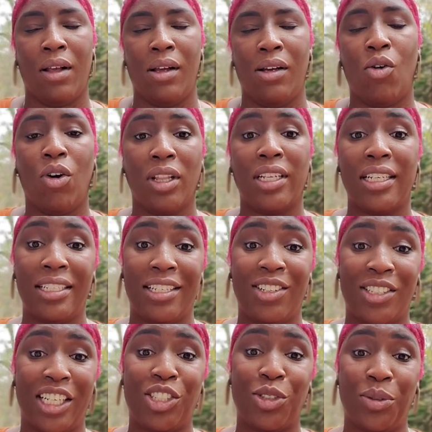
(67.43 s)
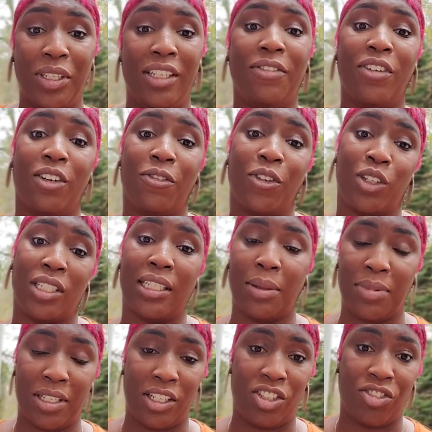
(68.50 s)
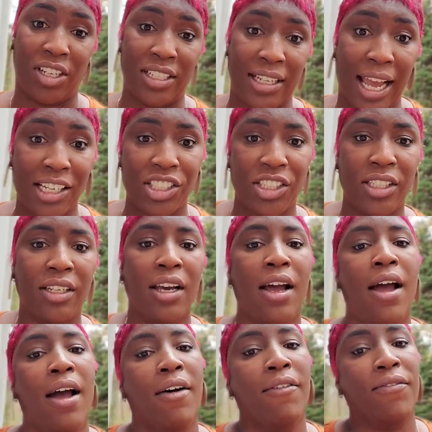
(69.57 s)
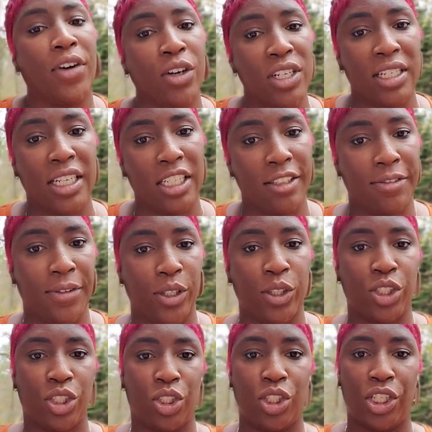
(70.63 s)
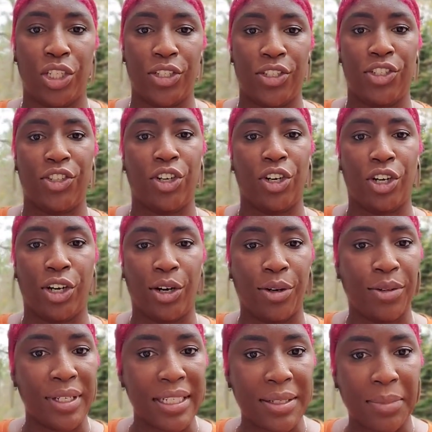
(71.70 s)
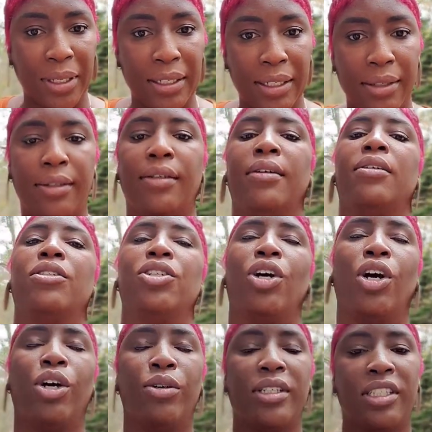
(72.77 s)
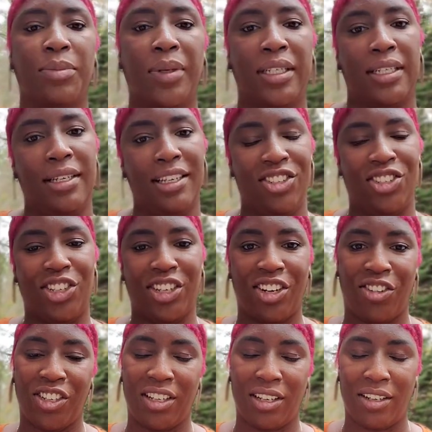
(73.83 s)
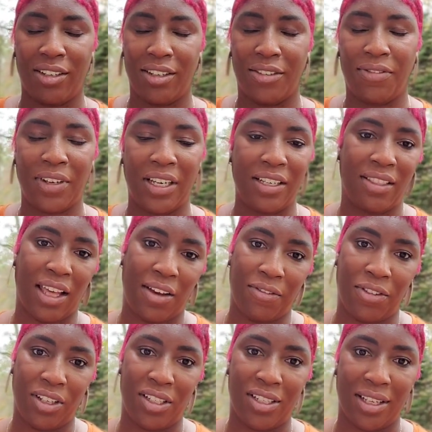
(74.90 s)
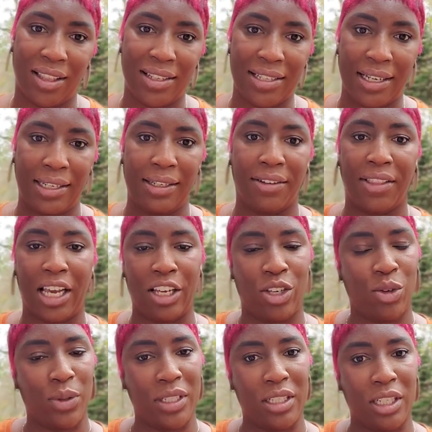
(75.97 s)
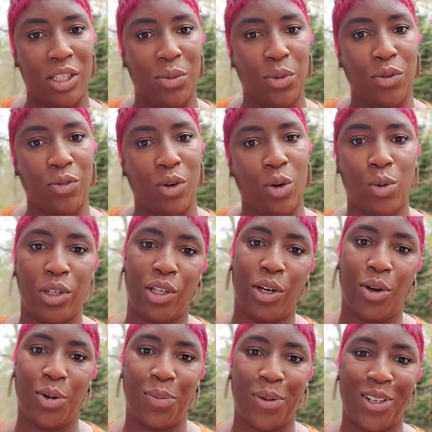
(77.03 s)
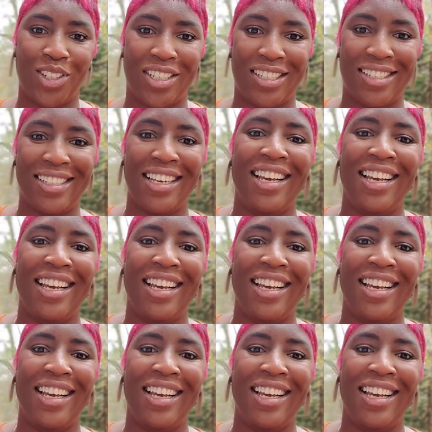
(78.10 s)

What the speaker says: all the details that you need for the first steps of the transaction. First things first is your earnest money. Your earnest money is your good faith effort to the seller that you intend to move forward with your home purchase,